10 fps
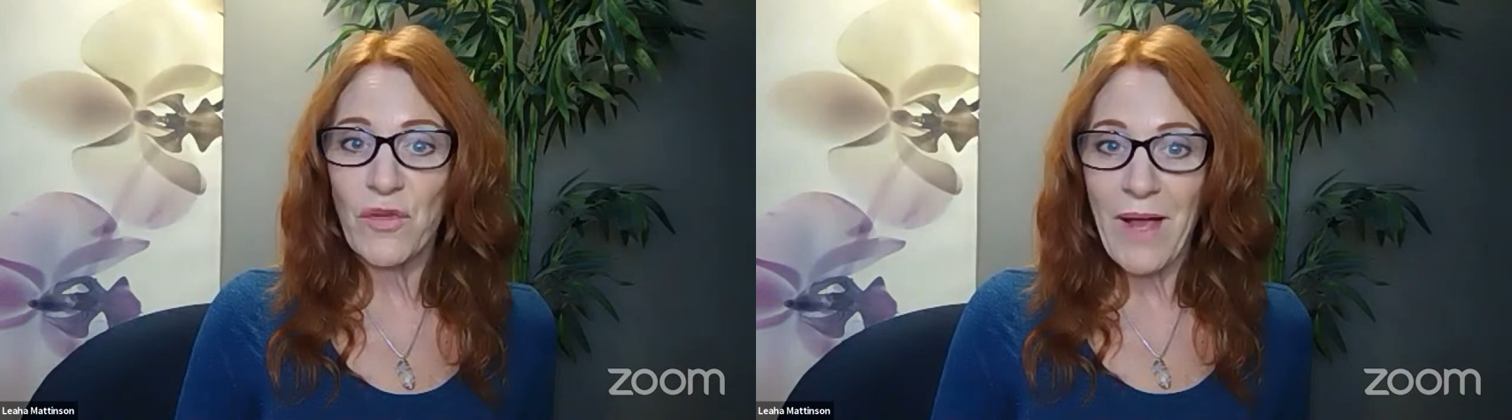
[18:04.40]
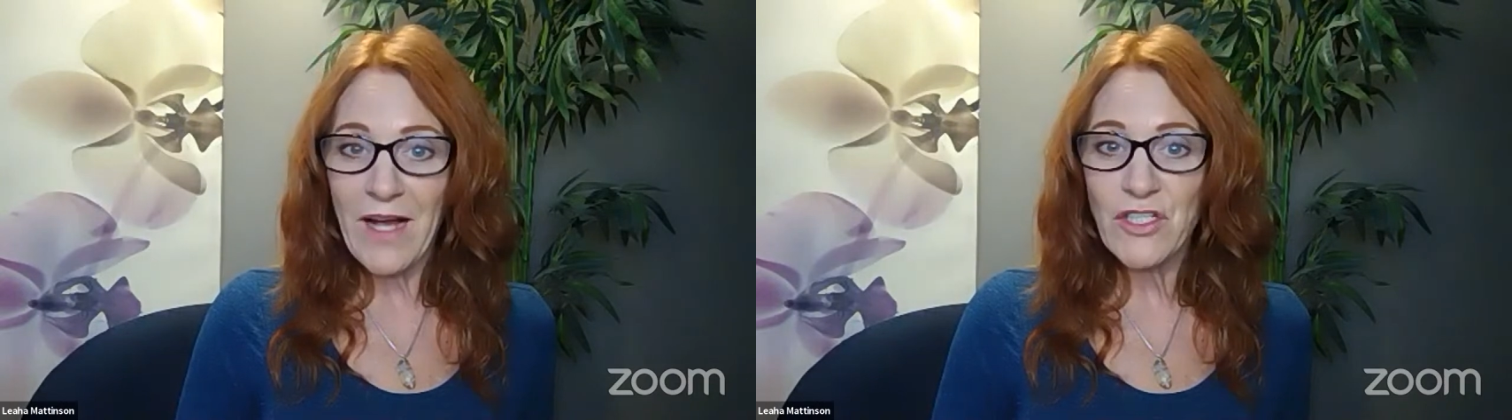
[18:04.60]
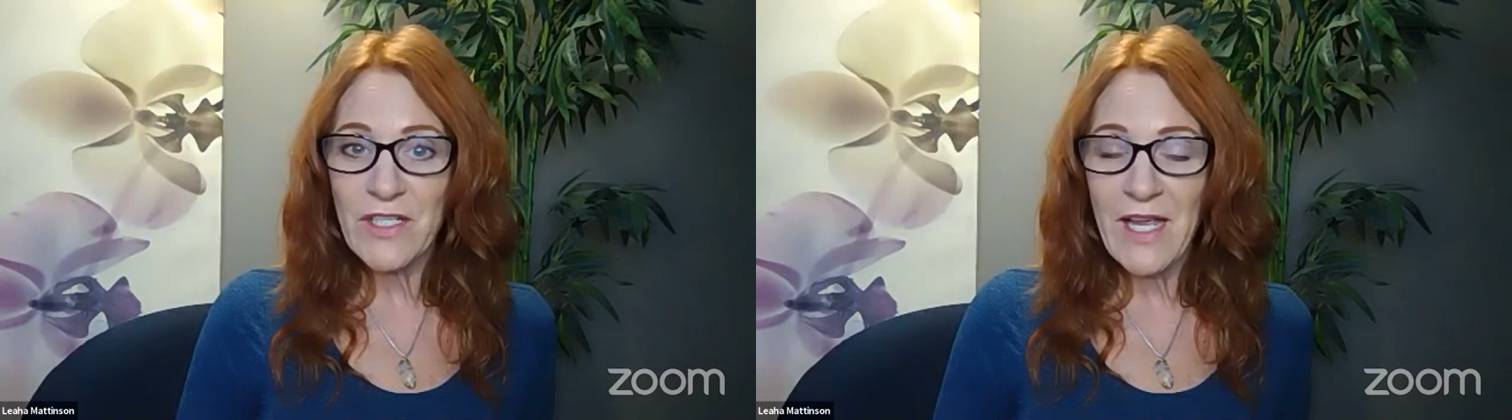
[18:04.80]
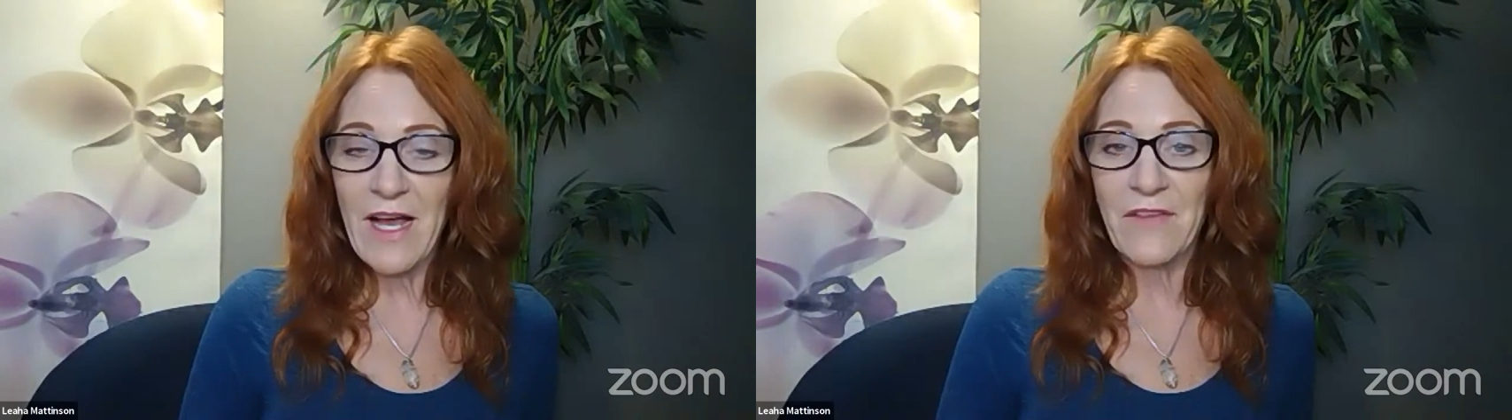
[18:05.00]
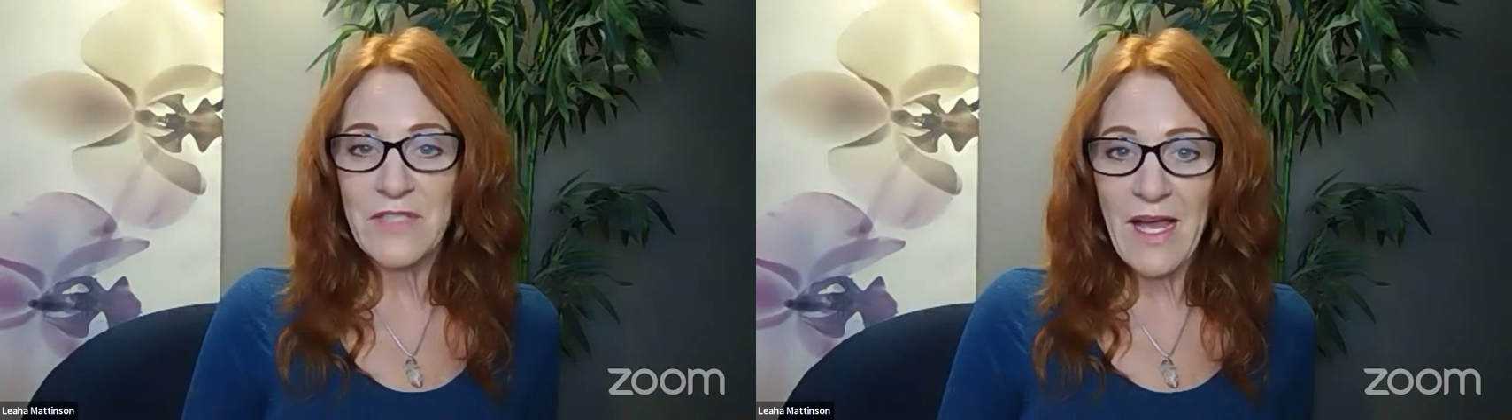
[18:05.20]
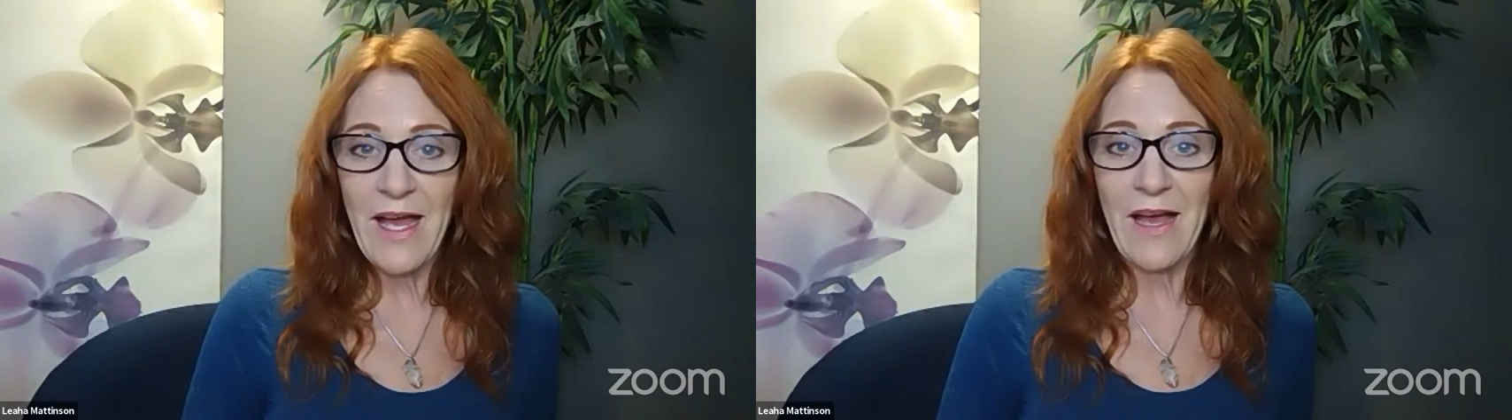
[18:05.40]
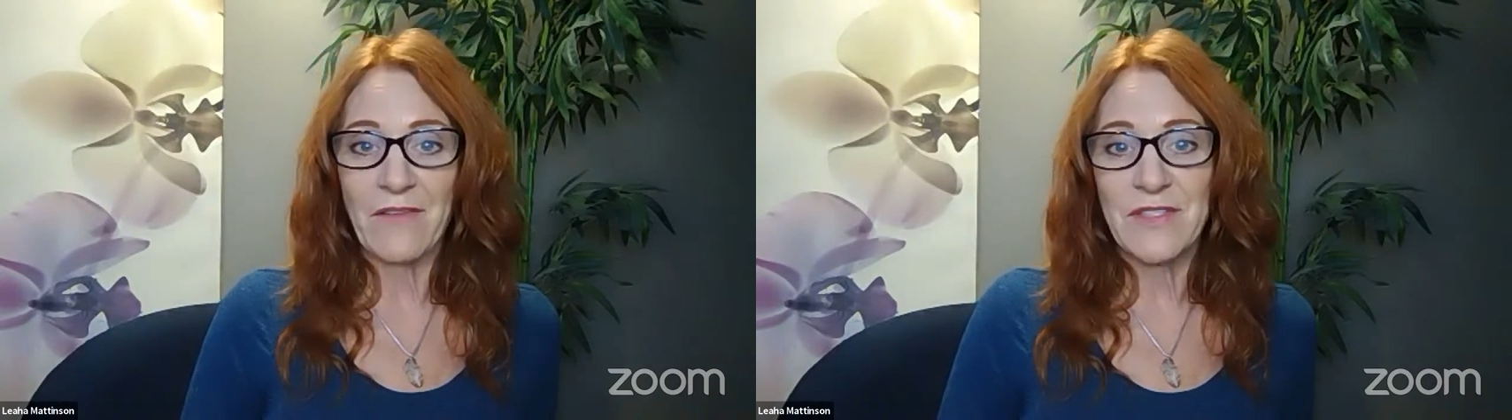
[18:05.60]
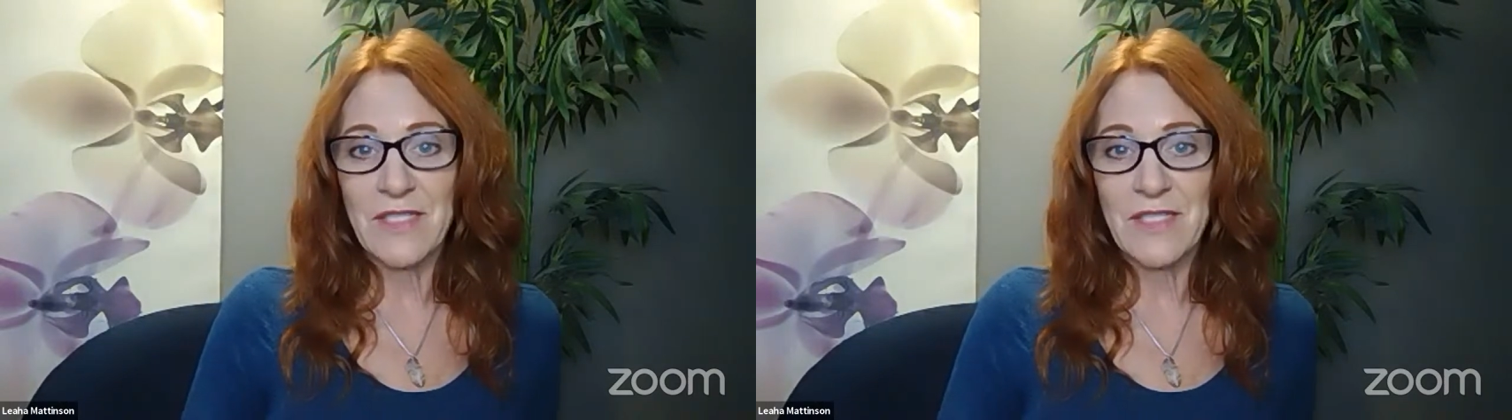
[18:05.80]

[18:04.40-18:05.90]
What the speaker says: you actually have to have